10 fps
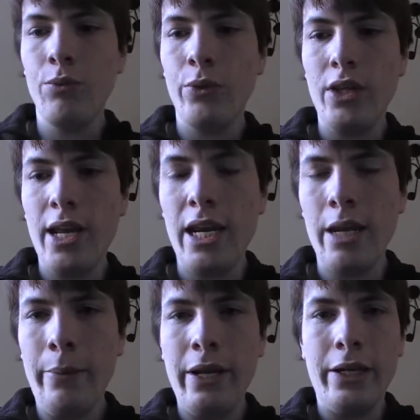with the
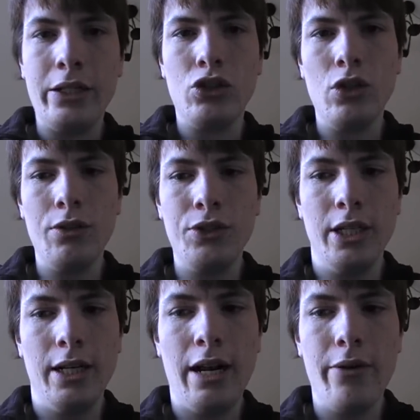NEB in control of
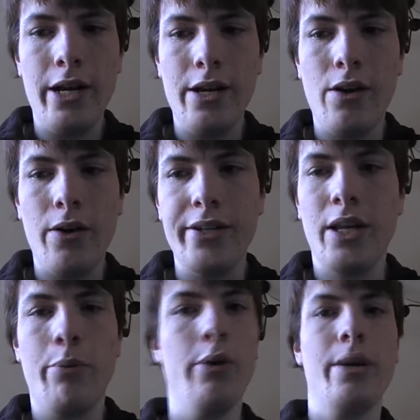Sinclair Radionics,
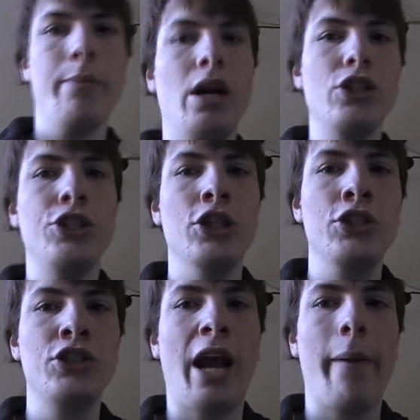they pretty much
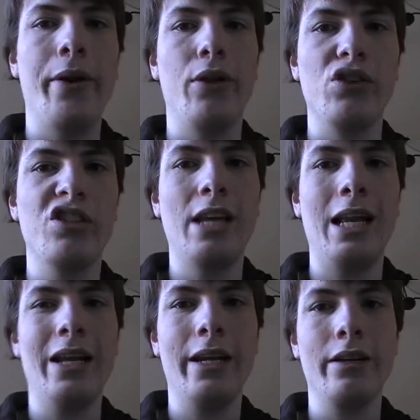just carried on
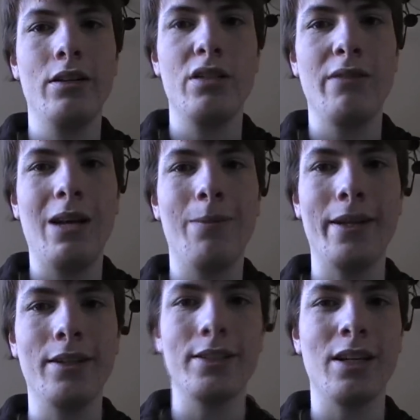selling and
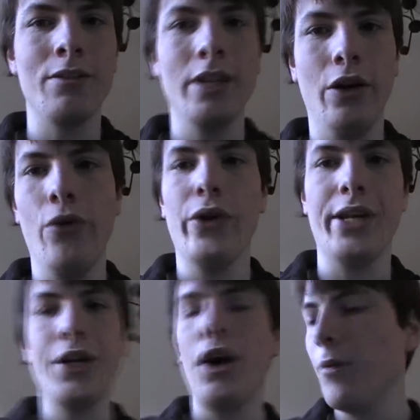developing the stuff that he'd already
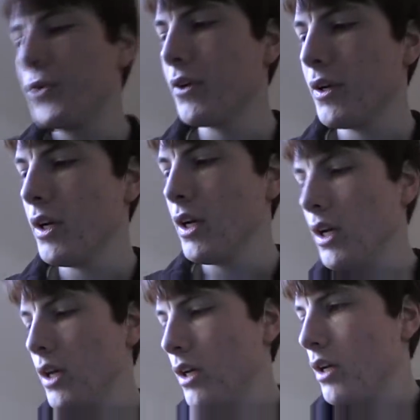got.
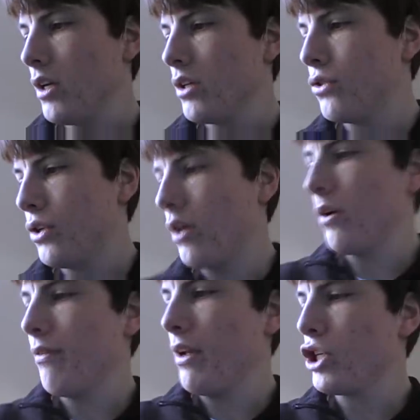
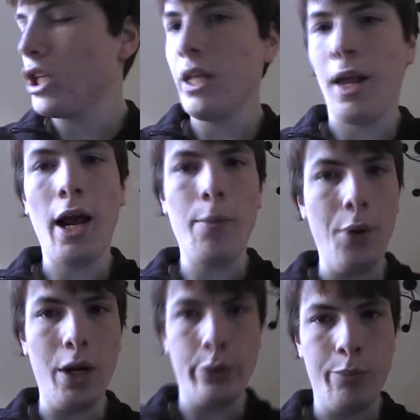So eventually the
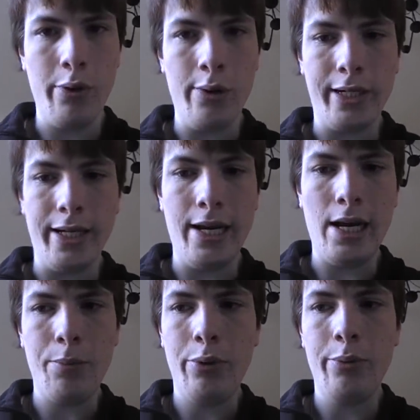company was broken
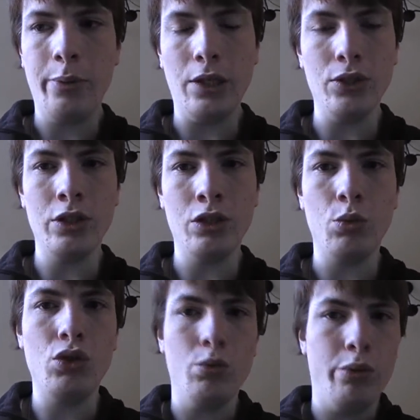up because it just
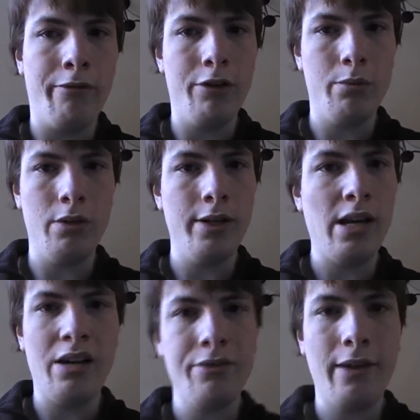wasn't profitable
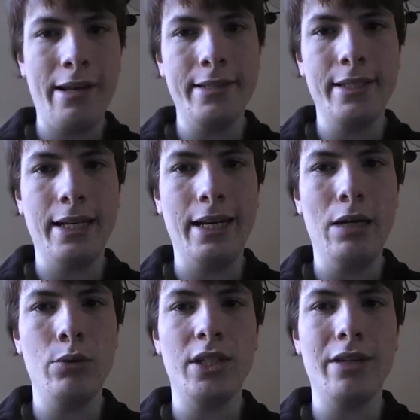enough, and
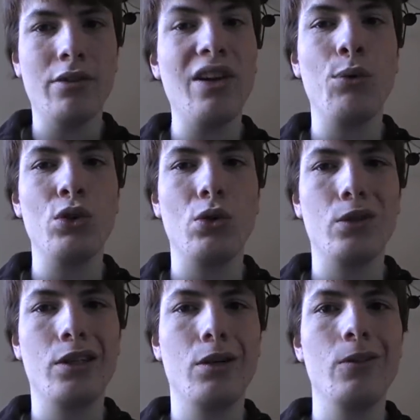Sinclair was given what's
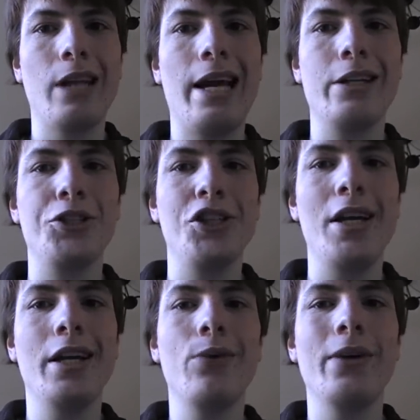called the Golden
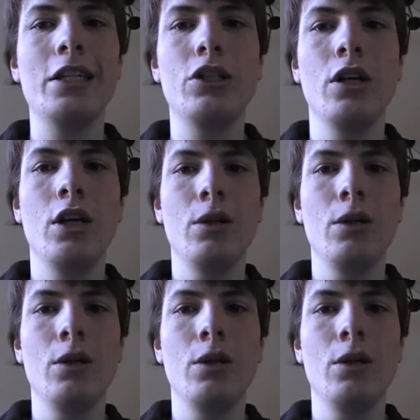Handshake, which